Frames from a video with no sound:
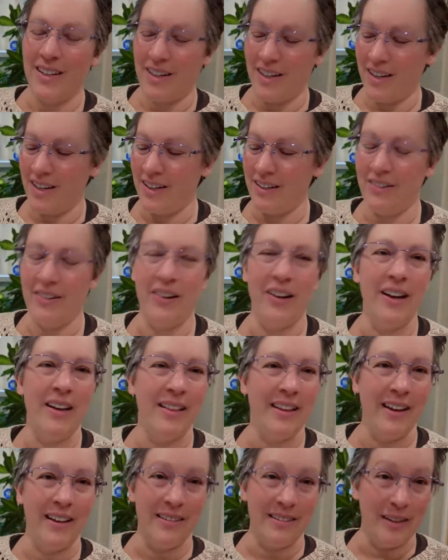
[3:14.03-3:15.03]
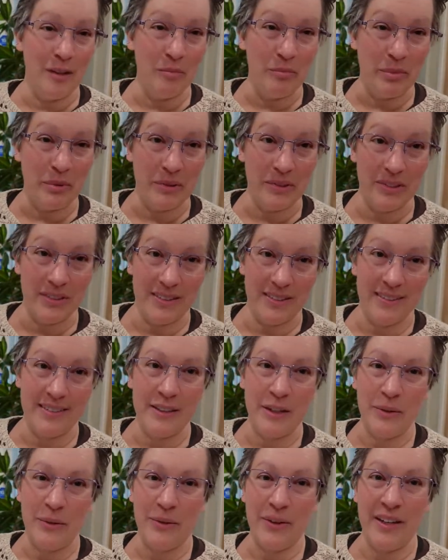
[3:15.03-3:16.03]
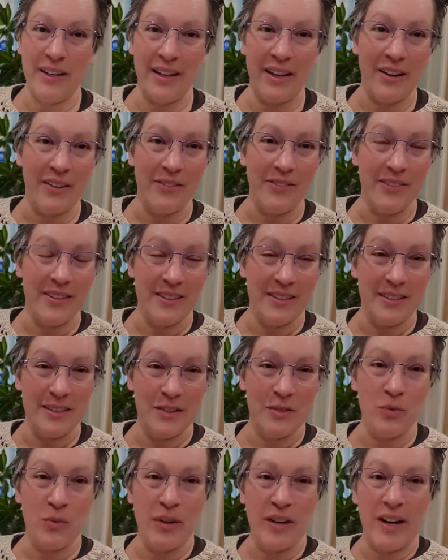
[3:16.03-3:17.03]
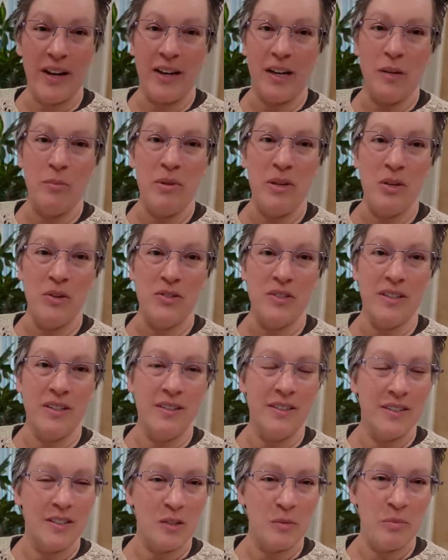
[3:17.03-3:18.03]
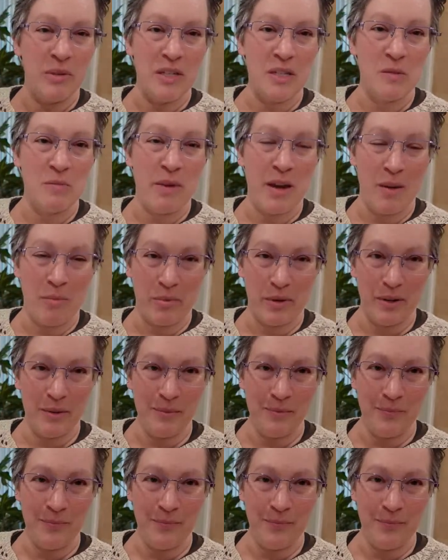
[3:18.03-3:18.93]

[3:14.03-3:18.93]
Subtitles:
I don't know, I like clipboards. So, anyhow, this is what I'm going to be using, just a piece of paper.